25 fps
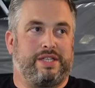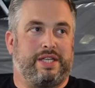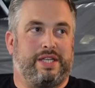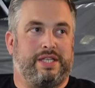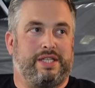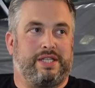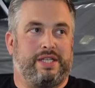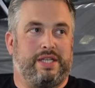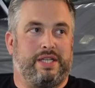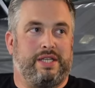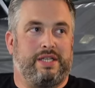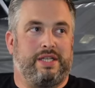
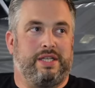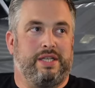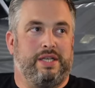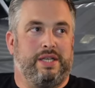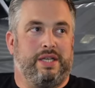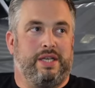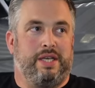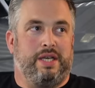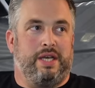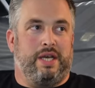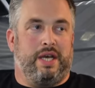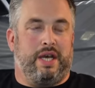tested
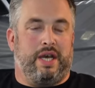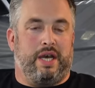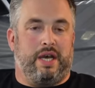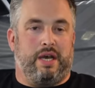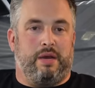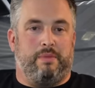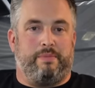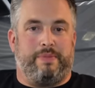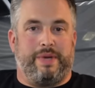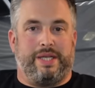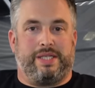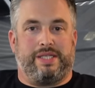
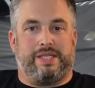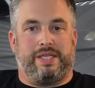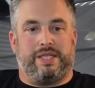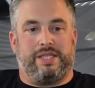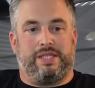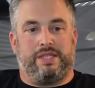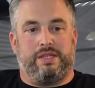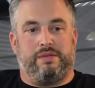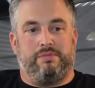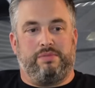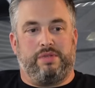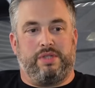bed
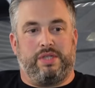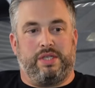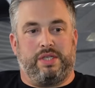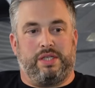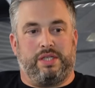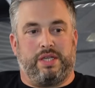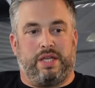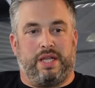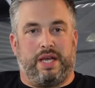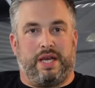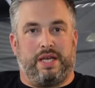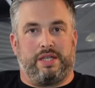systems and things
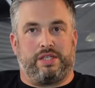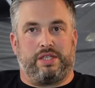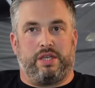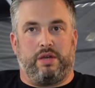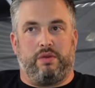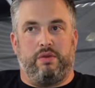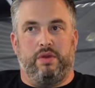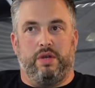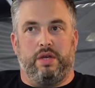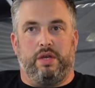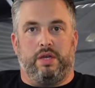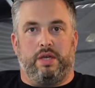like that.
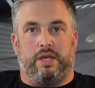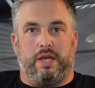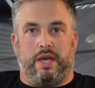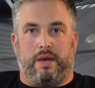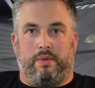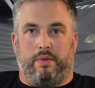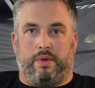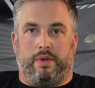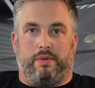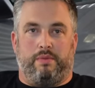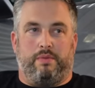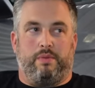So yeah,
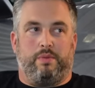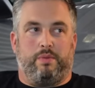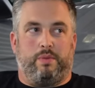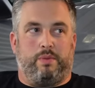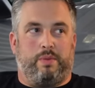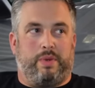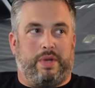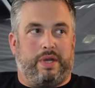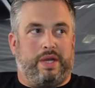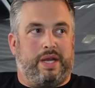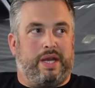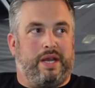
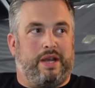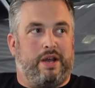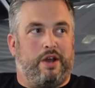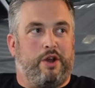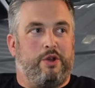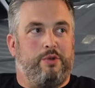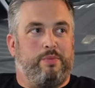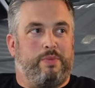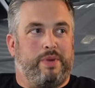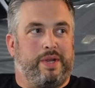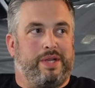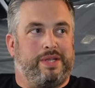we're here
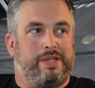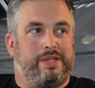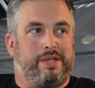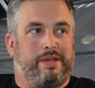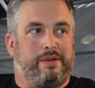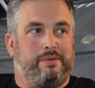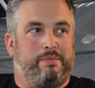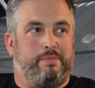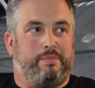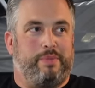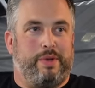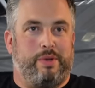hoping
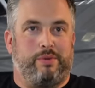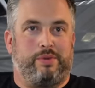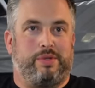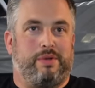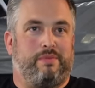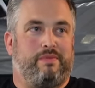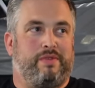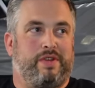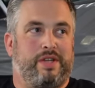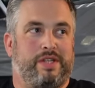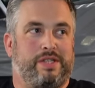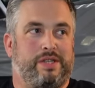to build
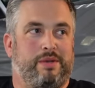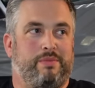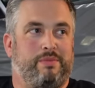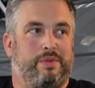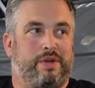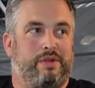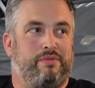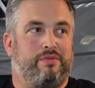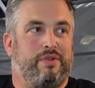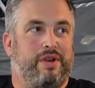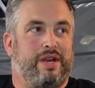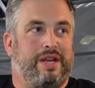something that
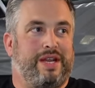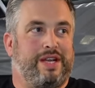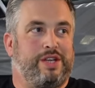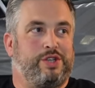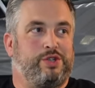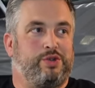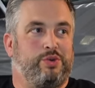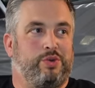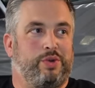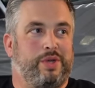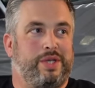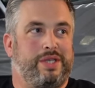somebody really
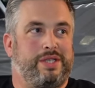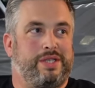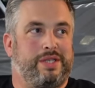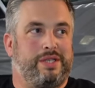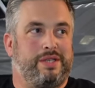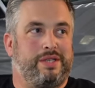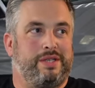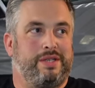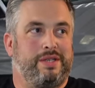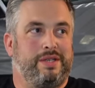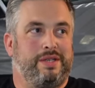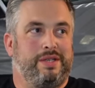enjoys
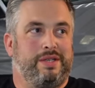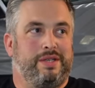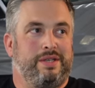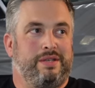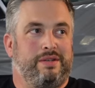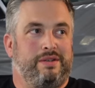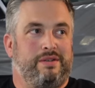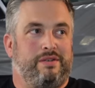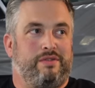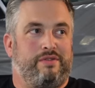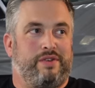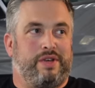and
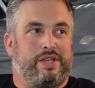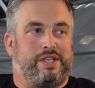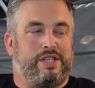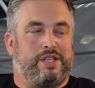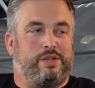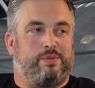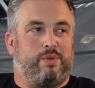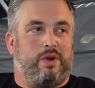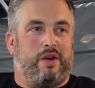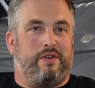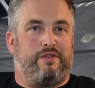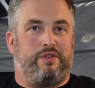thinks
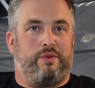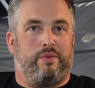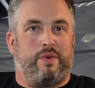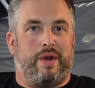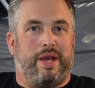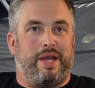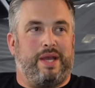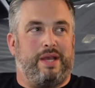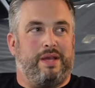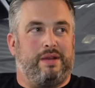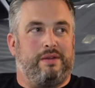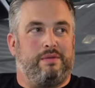is worth the
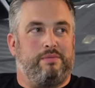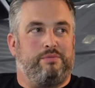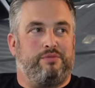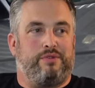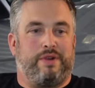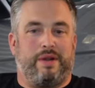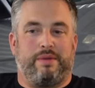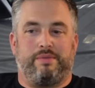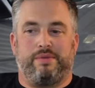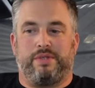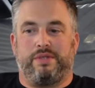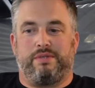wait and
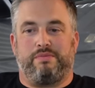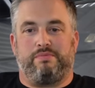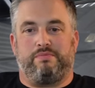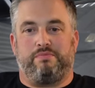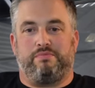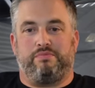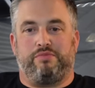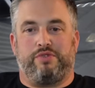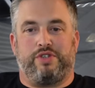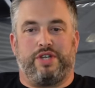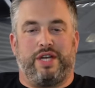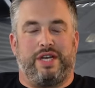perhaps
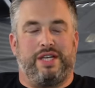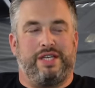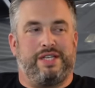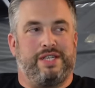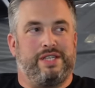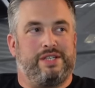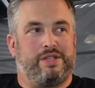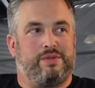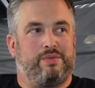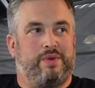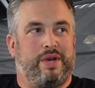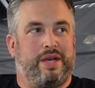
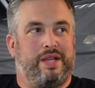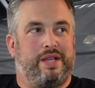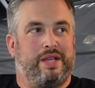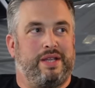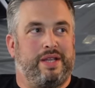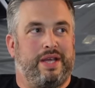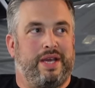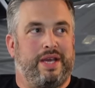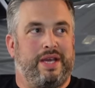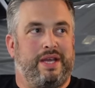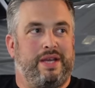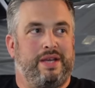changes the way that
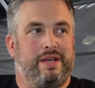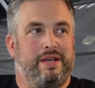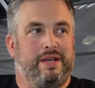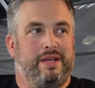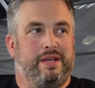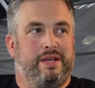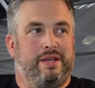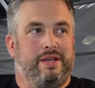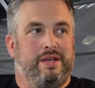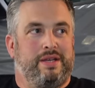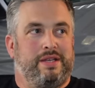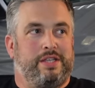they
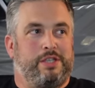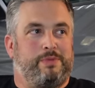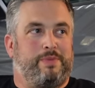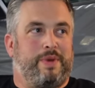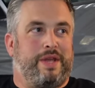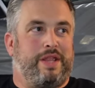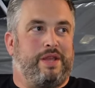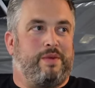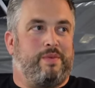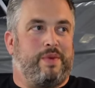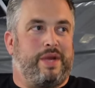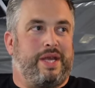
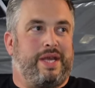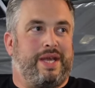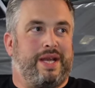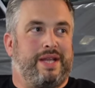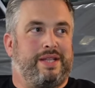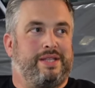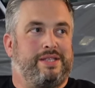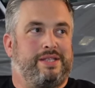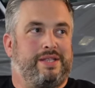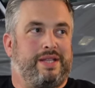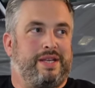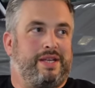spend their
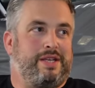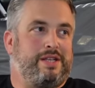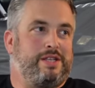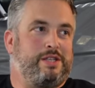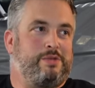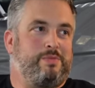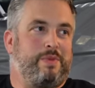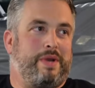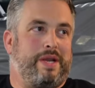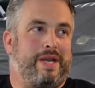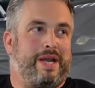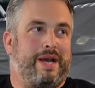weekend so they can
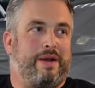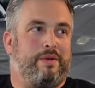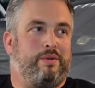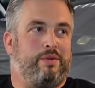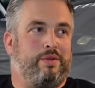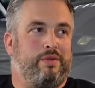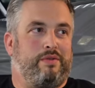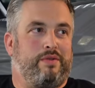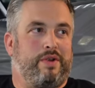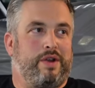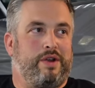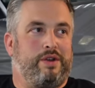spend it out on
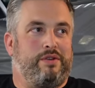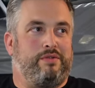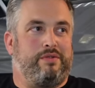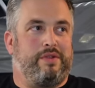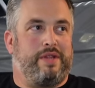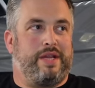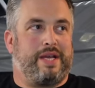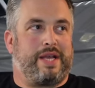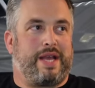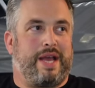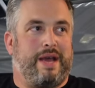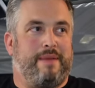the road or in
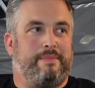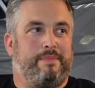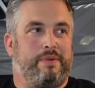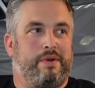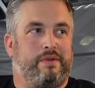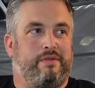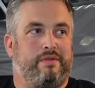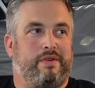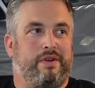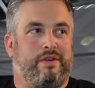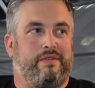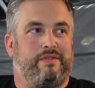their
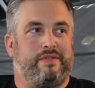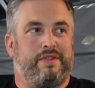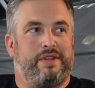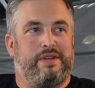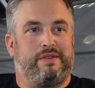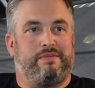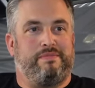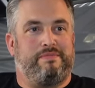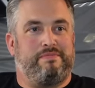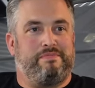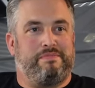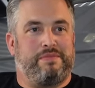camper rather
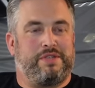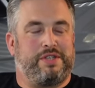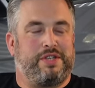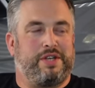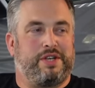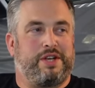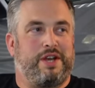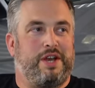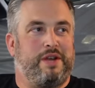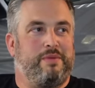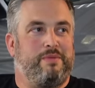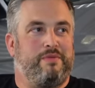than
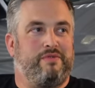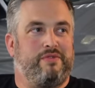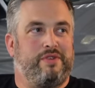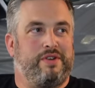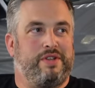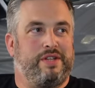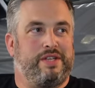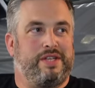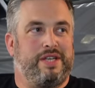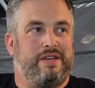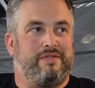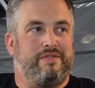stuck at home in
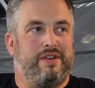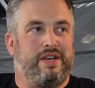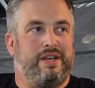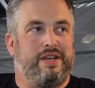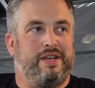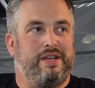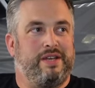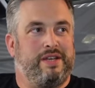front of the TV.